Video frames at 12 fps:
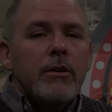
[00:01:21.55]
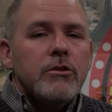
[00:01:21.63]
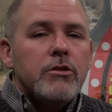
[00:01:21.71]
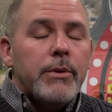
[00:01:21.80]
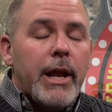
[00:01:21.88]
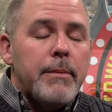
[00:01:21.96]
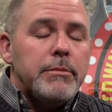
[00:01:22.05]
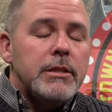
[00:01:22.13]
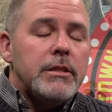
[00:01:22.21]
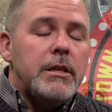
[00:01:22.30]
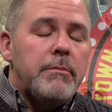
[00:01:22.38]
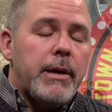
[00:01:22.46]
So an
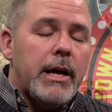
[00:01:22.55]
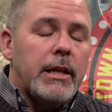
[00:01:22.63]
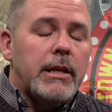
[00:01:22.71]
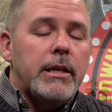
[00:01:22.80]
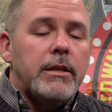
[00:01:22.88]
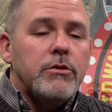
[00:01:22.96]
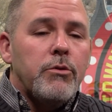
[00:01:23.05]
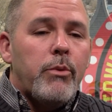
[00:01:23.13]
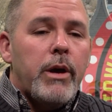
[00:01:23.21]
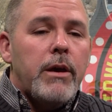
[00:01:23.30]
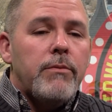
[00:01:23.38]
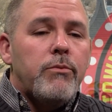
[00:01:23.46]
absentee ballot is a
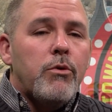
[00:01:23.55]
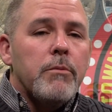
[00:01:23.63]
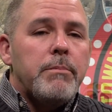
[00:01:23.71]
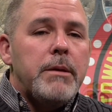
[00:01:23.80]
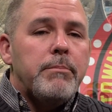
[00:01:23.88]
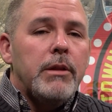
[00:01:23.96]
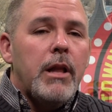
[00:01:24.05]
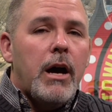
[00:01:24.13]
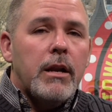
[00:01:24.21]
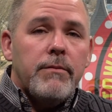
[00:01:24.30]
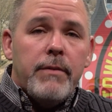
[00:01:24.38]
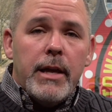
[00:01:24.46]
way for people
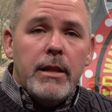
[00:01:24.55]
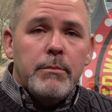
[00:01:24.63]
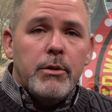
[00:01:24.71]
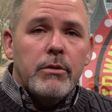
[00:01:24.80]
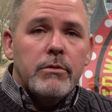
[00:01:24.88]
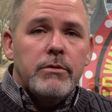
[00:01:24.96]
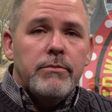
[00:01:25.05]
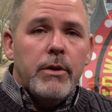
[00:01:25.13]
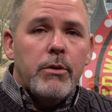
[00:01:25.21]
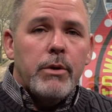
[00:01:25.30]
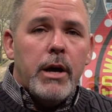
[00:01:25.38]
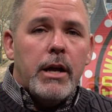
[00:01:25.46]
unavailable to
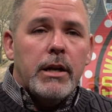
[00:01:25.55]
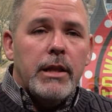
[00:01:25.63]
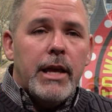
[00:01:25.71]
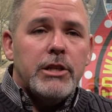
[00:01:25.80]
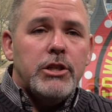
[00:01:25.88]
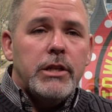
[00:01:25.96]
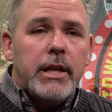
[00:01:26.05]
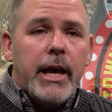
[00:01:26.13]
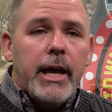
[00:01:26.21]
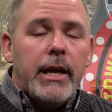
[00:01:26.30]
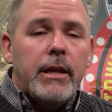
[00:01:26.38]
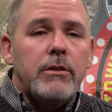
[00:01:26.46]
vote on election
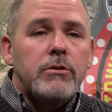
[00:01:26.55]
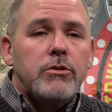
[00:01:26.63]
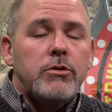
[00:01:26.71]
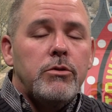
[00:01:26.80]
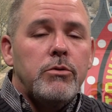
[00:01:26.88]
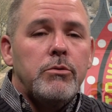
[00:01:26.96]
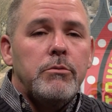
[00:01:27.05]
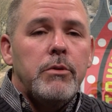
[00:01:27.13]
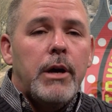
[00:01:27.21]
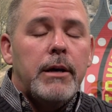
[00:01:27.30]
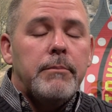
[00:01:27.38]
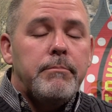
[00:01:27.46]
day to
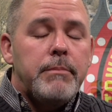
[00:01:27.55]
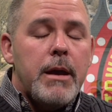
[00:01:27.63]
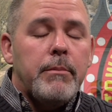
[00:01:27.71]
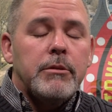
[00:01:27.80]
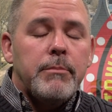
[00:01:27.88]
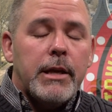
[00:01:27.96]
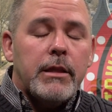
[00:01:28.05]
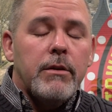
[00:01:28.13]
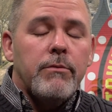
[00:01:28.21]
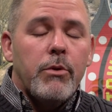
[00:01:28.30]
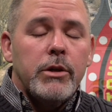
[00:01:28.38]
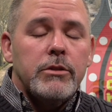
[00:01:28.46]
be able to make
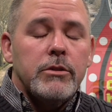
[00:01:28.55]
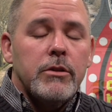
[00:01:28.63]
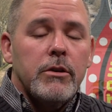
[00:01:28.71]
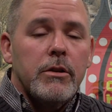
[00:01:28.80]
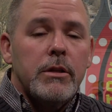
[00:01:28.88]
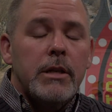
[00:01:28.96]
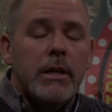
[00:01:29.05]
their voices heard.